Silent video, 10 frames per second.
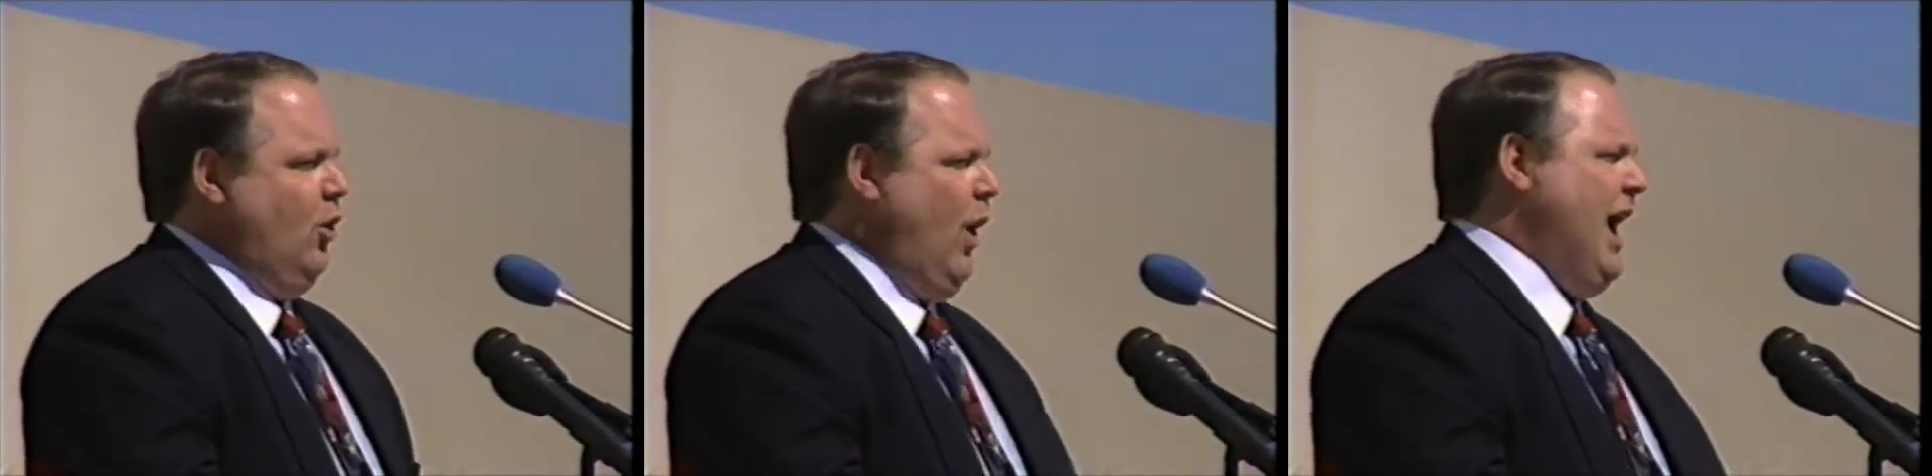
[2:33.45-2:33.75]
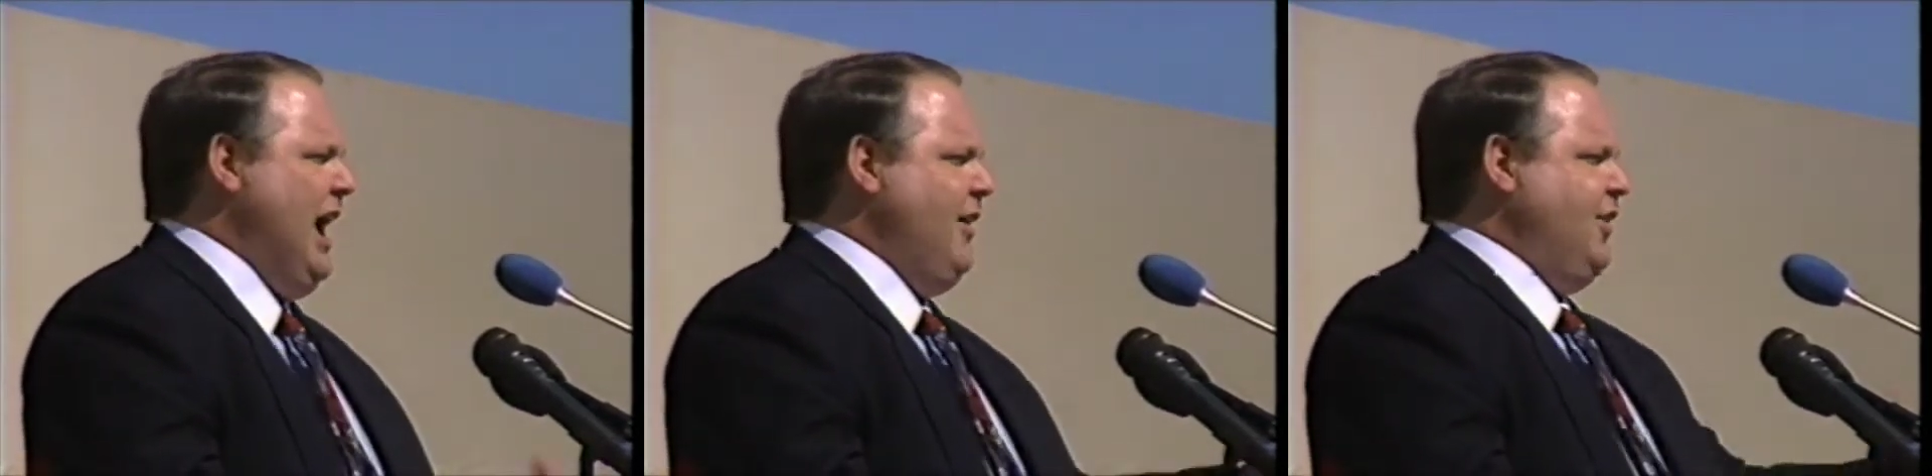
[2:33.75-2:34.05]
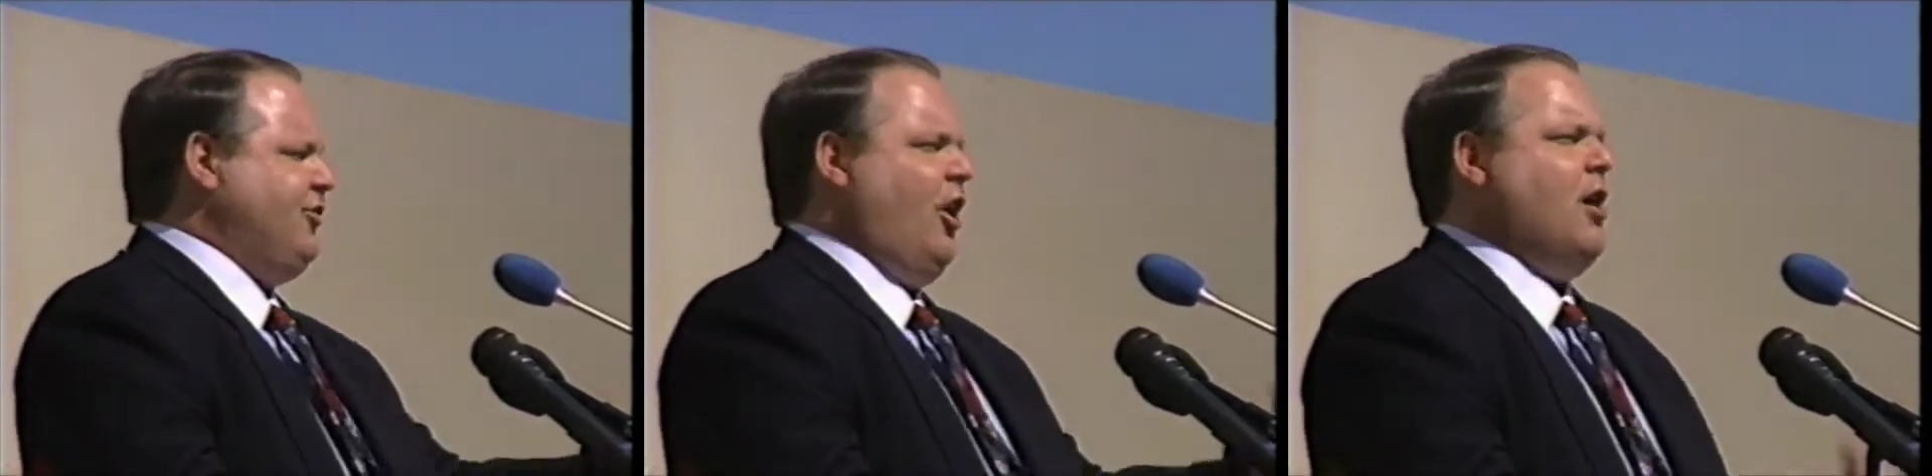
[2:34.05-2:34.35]
Why,
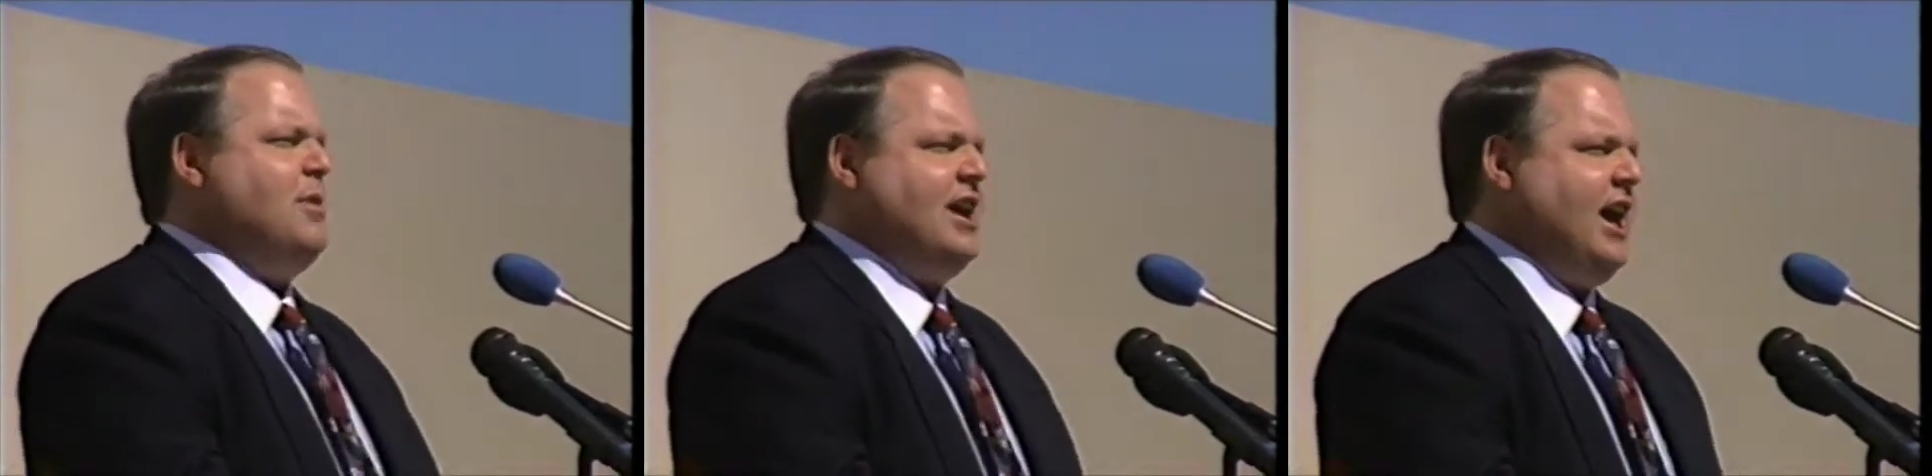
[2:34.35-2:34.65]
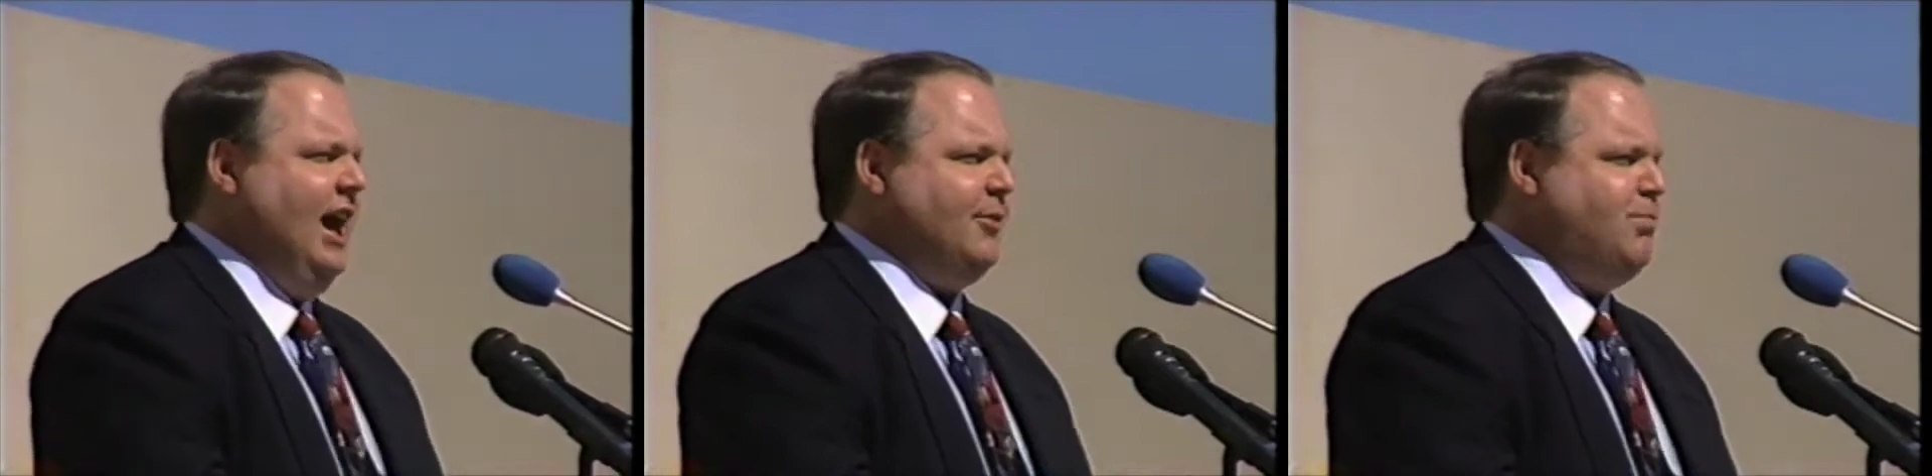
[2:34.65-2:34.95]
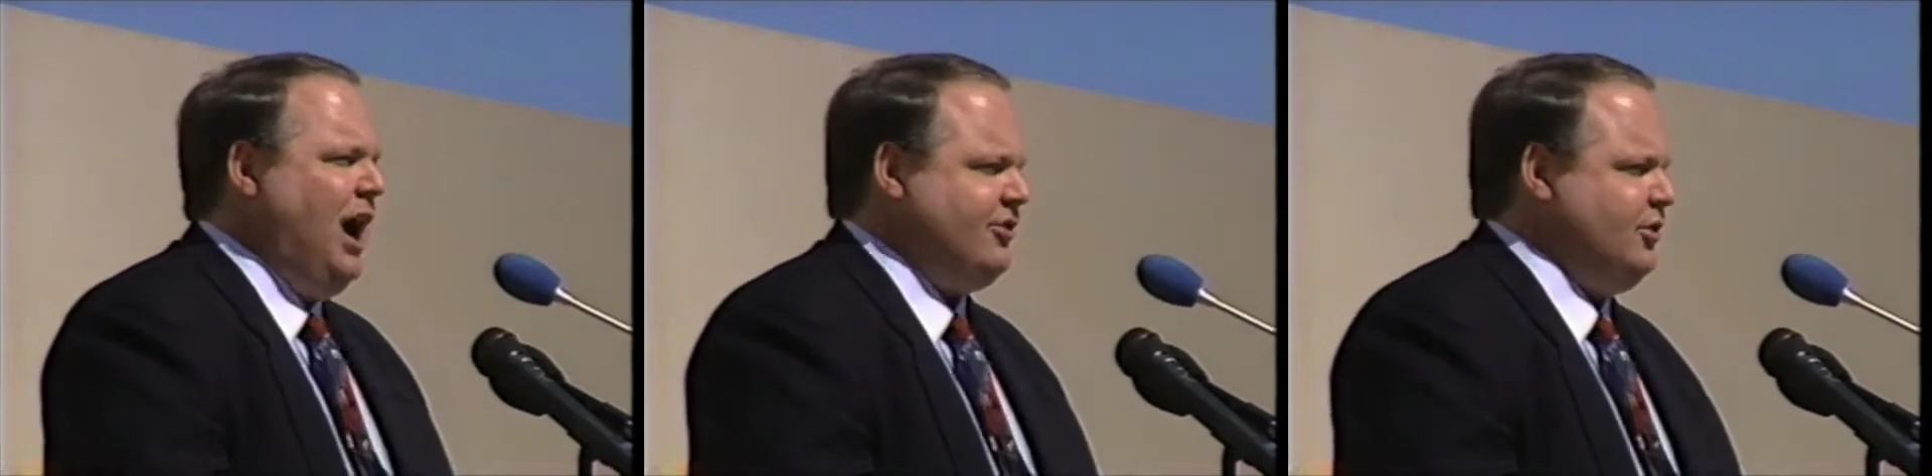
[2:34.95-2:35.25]
this army can't
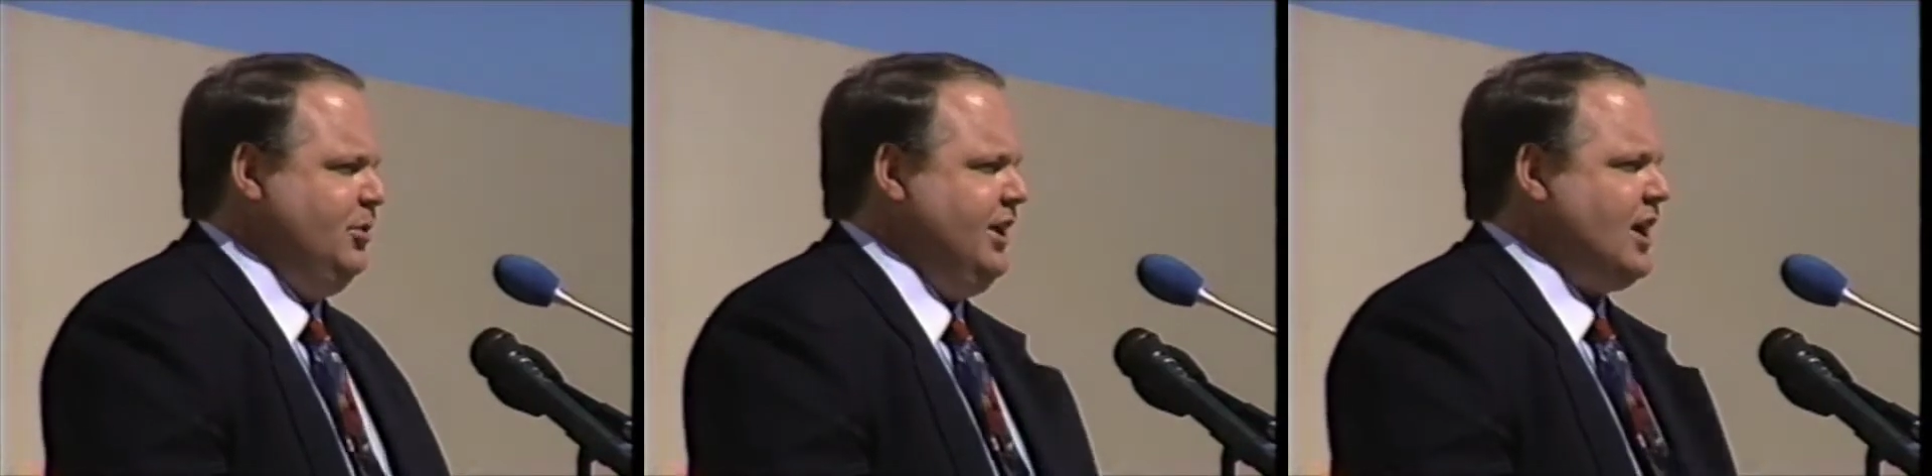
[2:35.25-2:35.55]
possibly